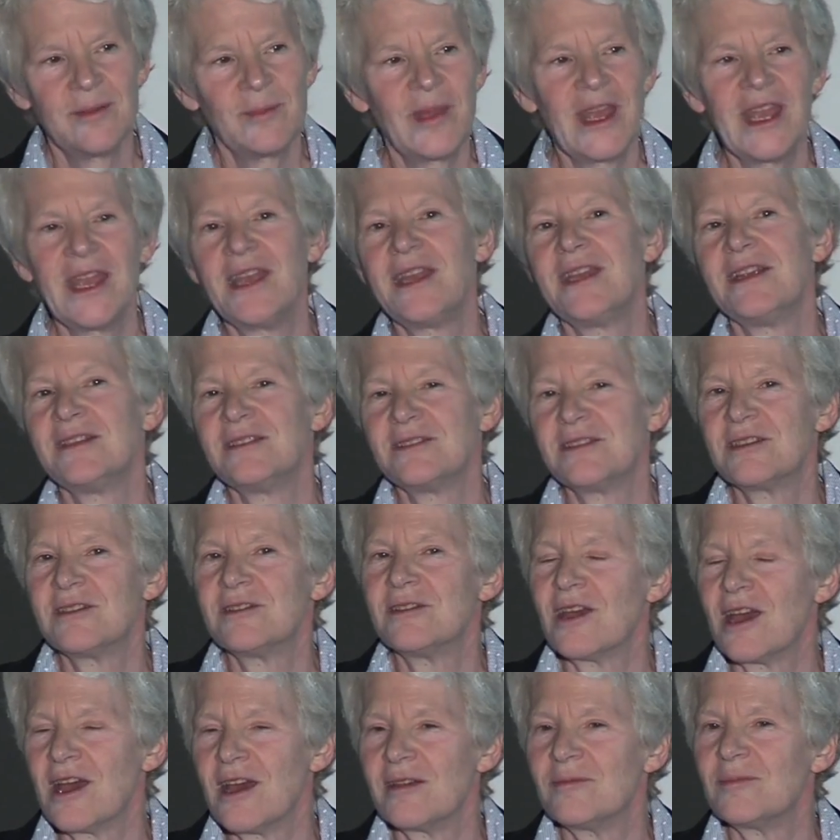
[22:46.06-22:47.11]
pain to
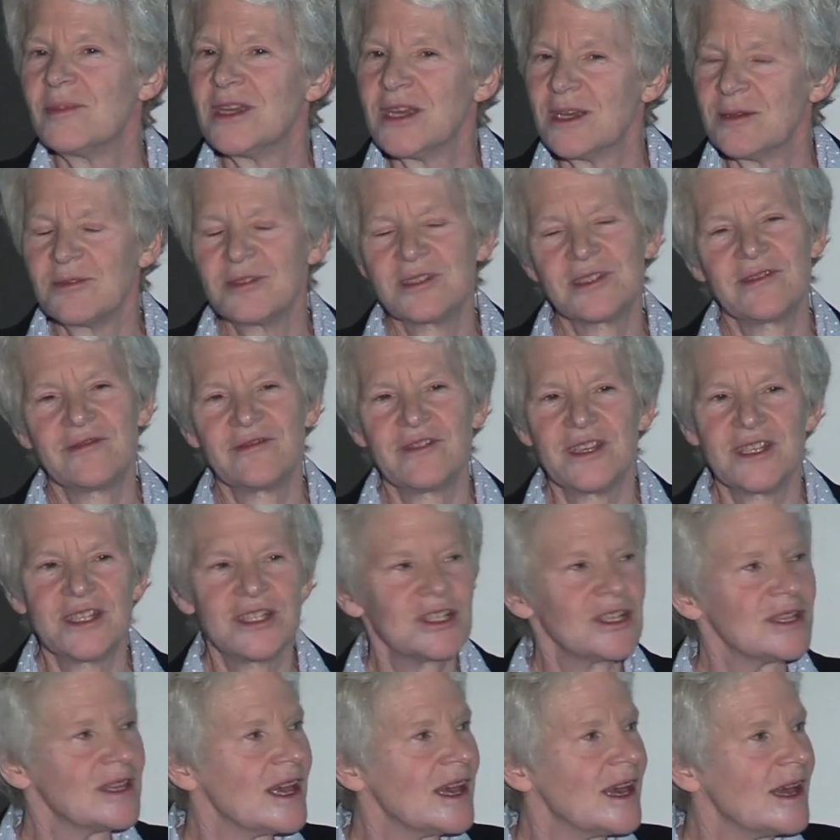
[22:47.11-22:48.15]
not be able to
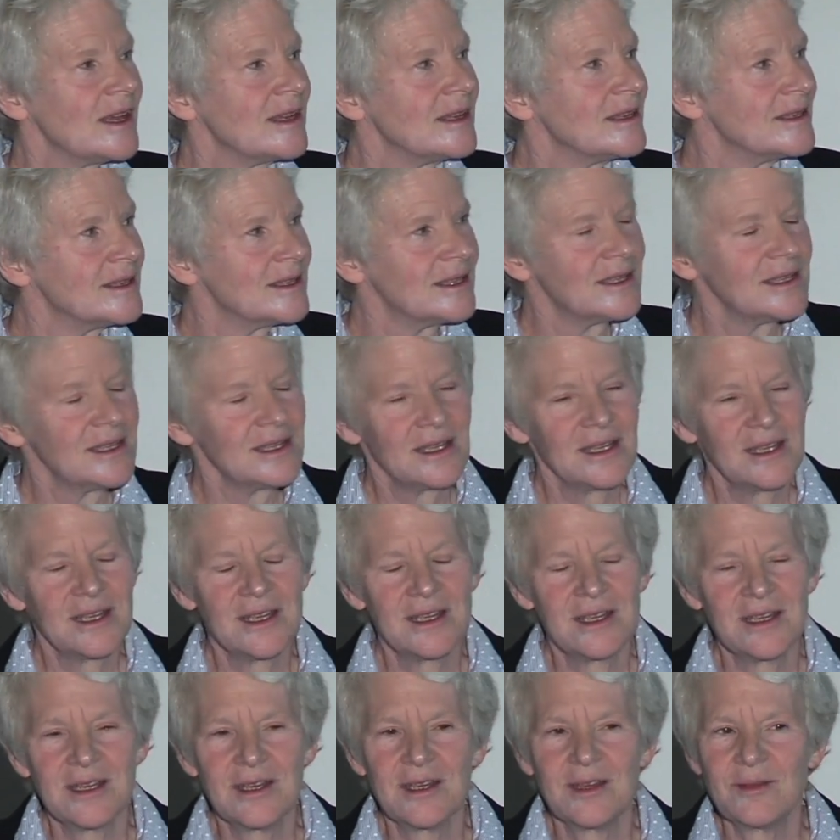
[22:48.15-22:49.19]
finish that.
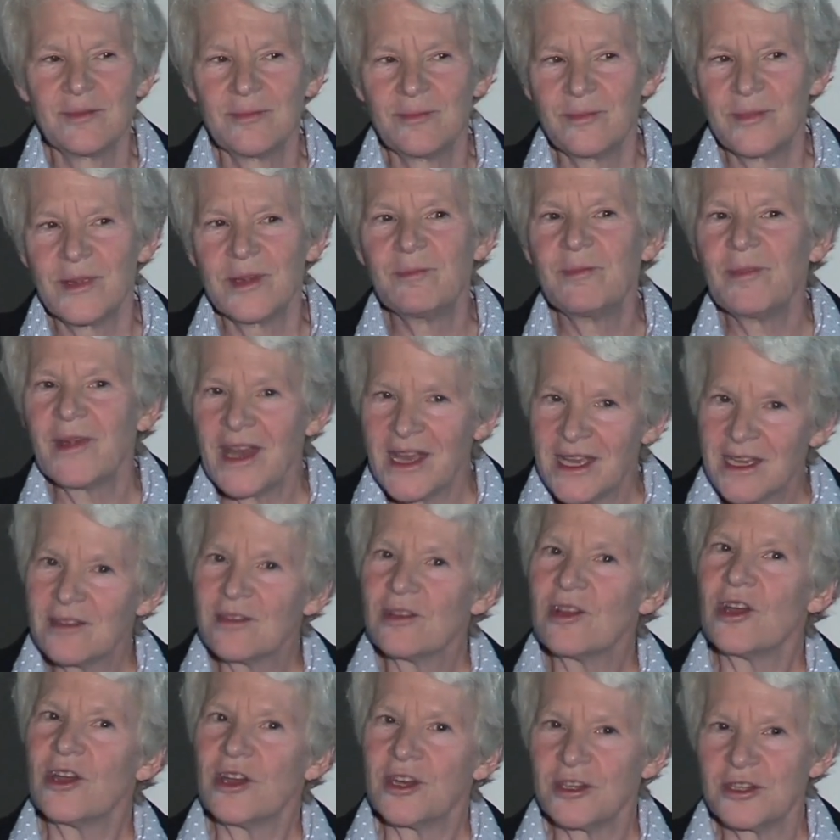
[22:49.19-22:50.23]
But by and
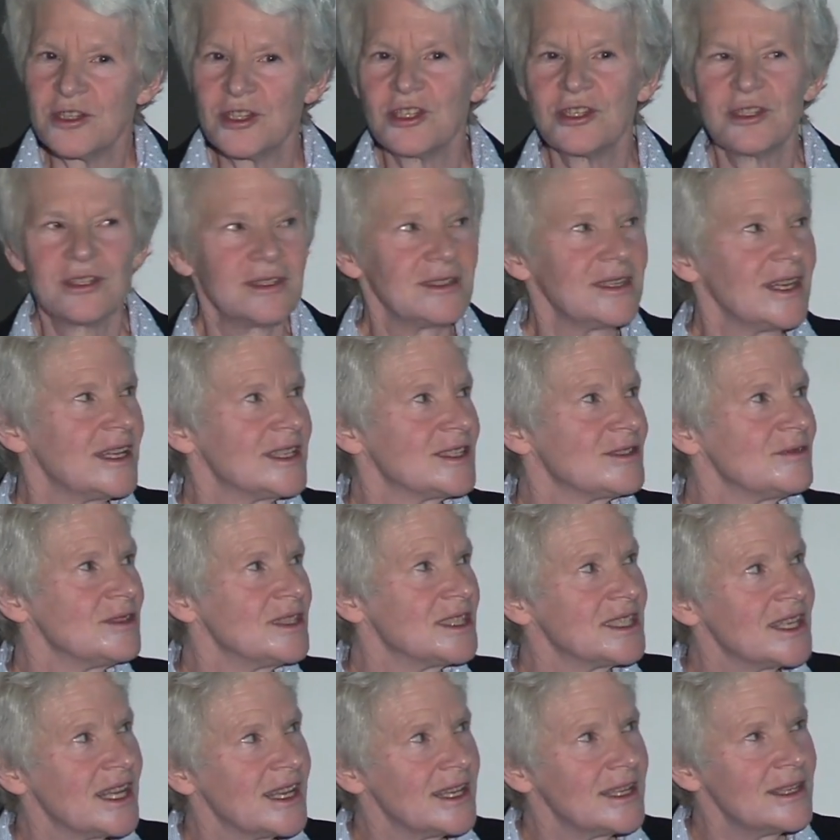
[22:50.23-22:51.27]
large, as we
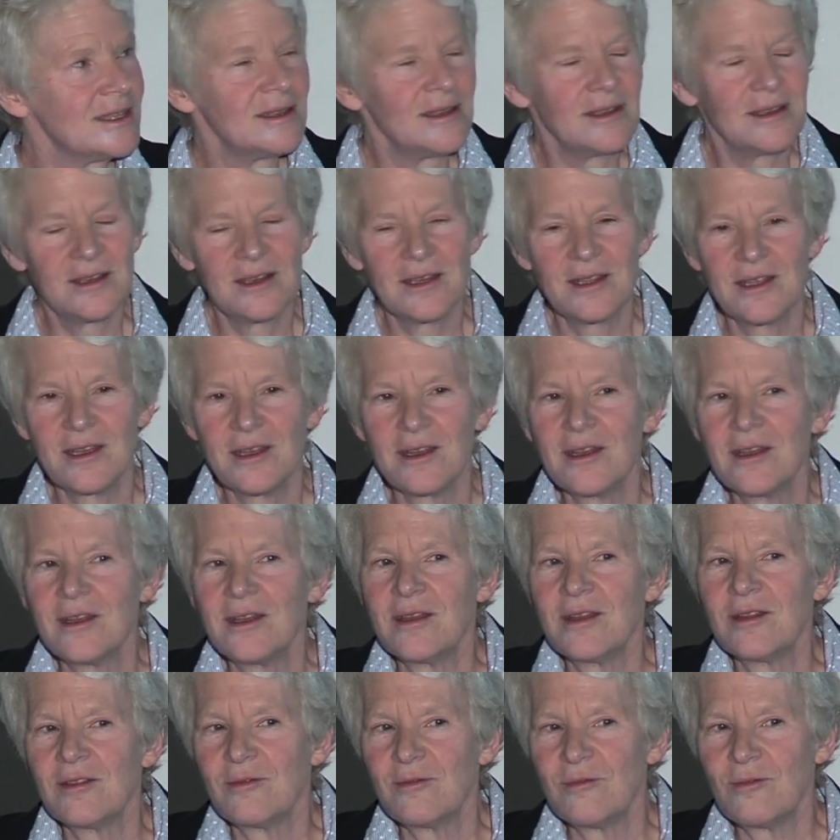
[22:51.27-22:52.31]
said,
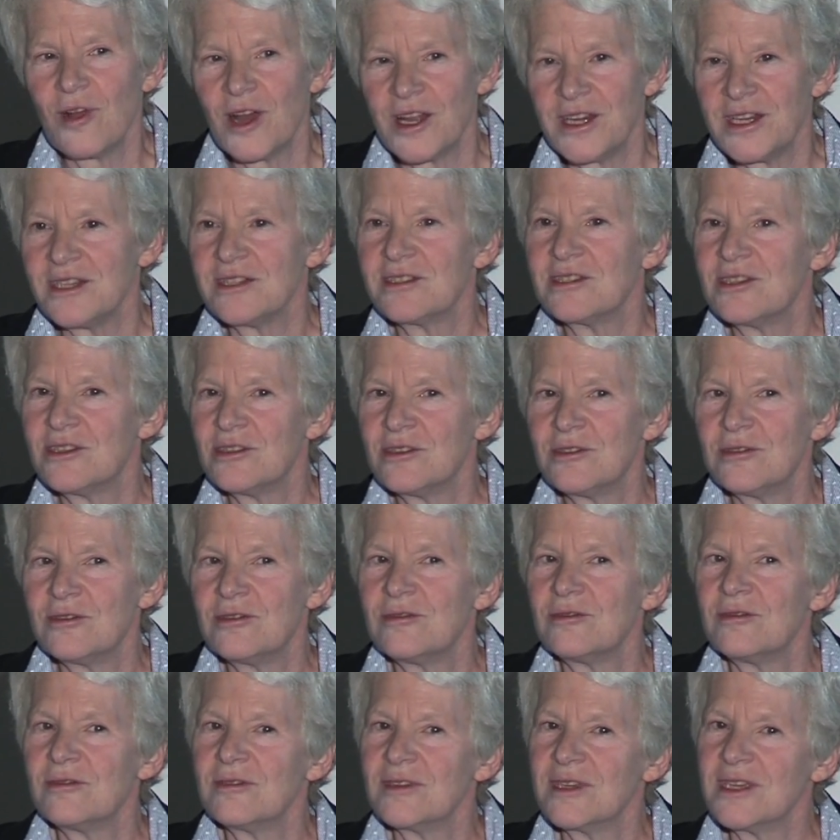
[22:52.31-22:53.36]
wanting
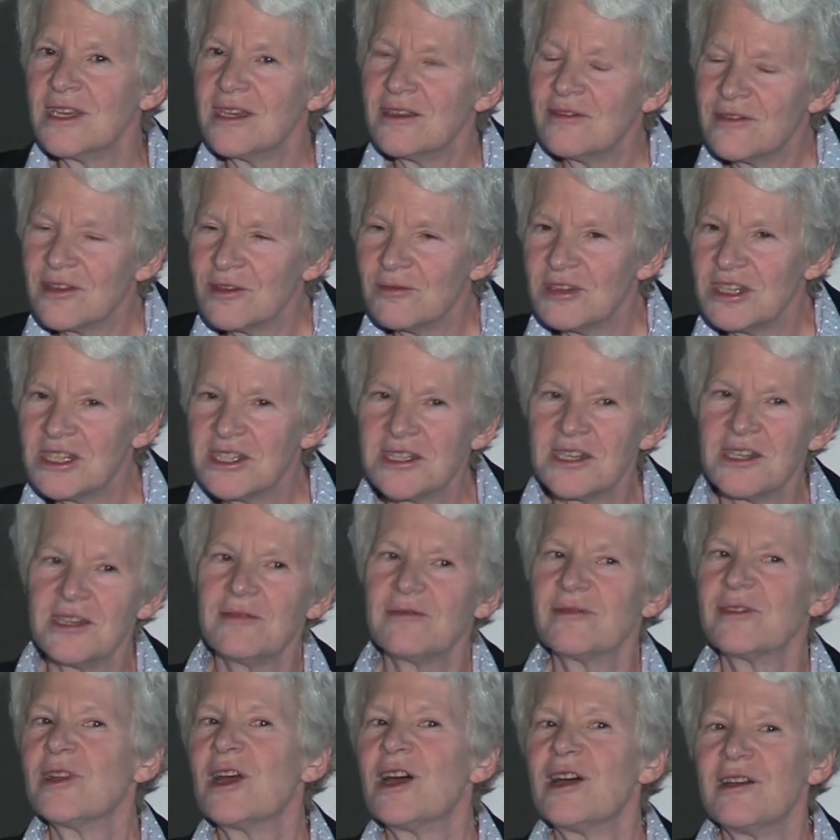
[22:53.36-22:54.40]
to give and
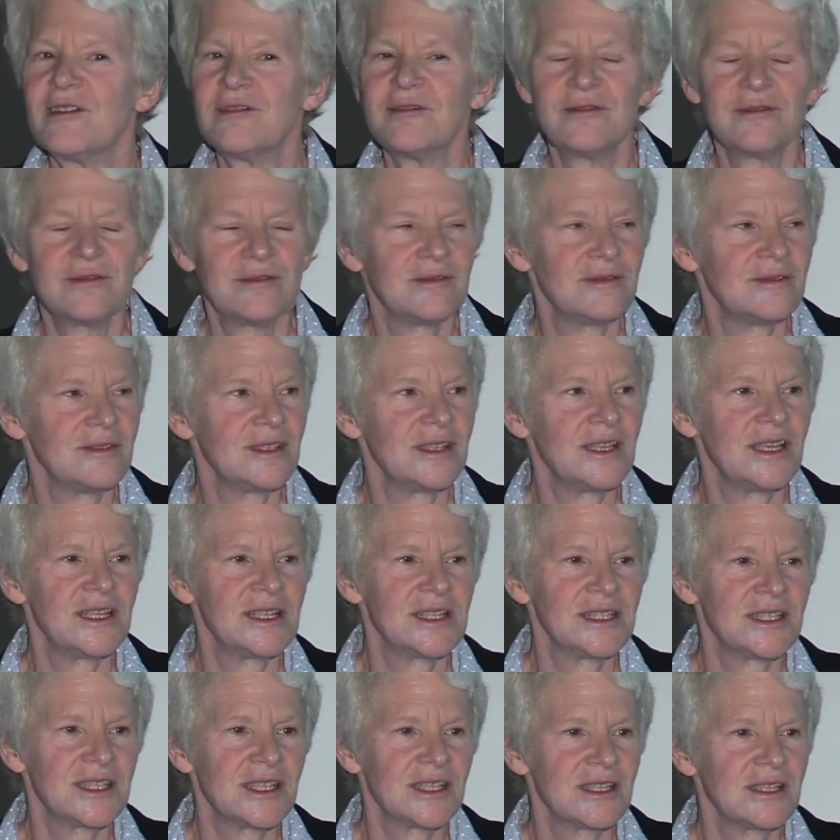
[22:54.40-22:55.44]
receive love
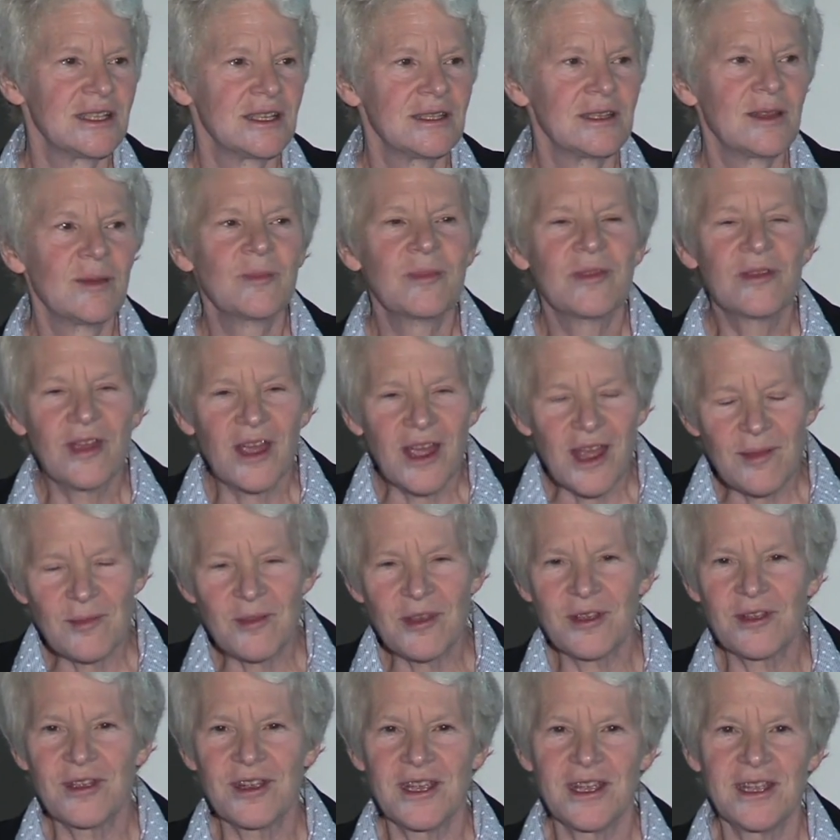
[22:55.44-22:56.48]
is the
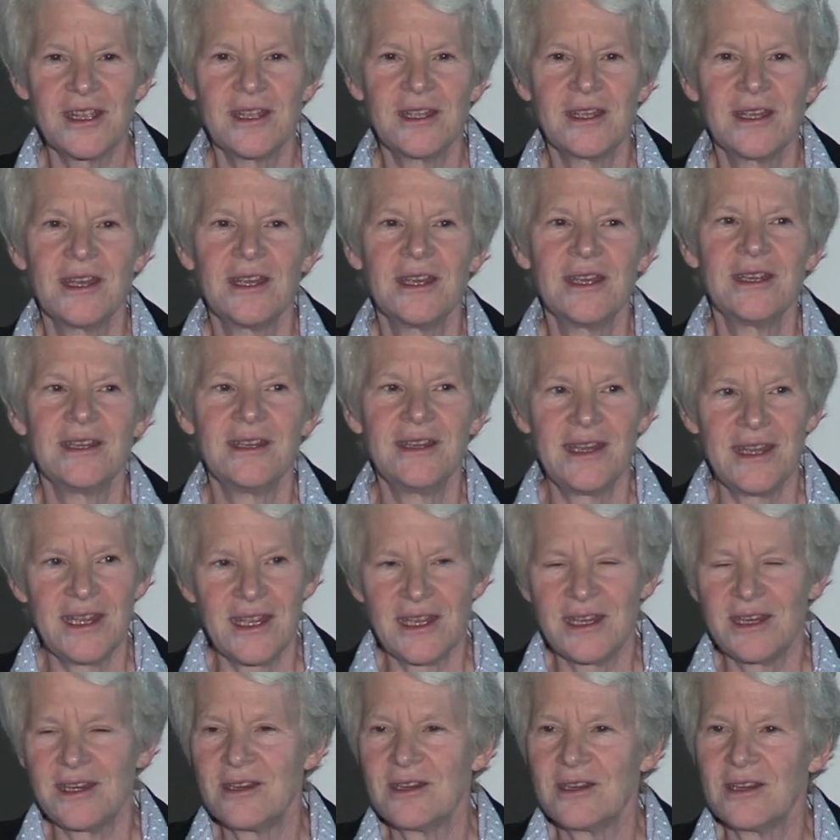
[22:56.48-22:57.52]
primary
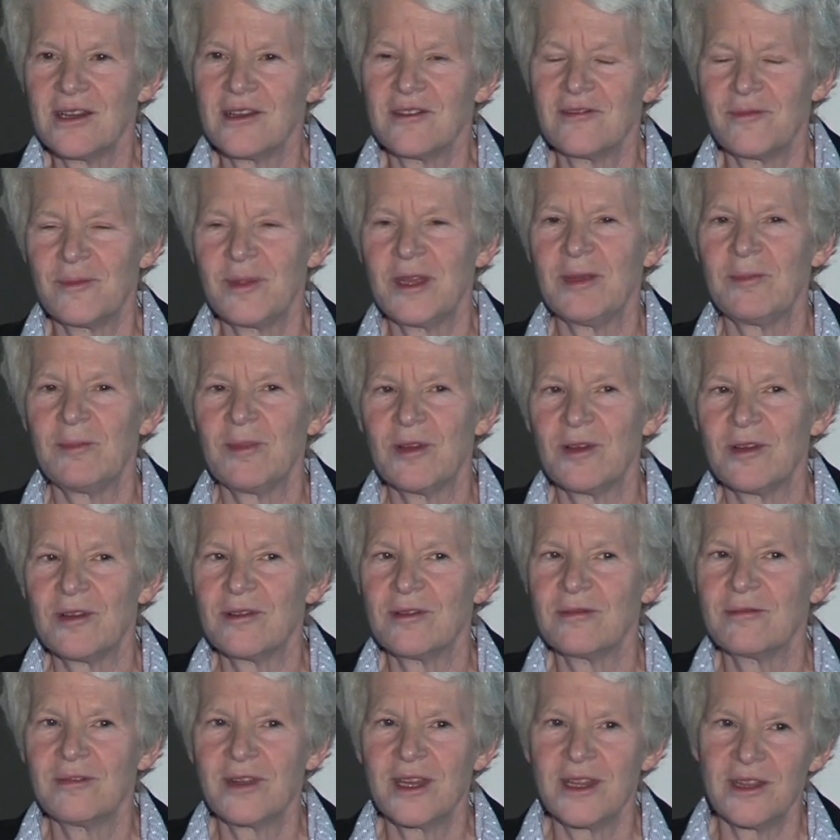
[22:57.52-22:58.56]
need of
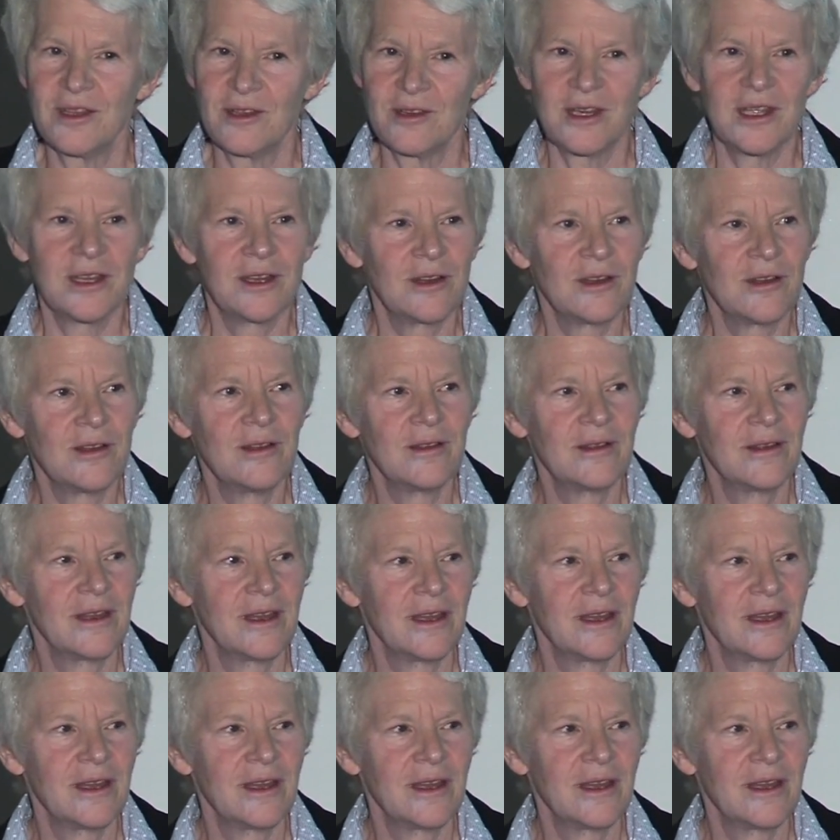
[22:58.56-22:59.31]
people when they're ill,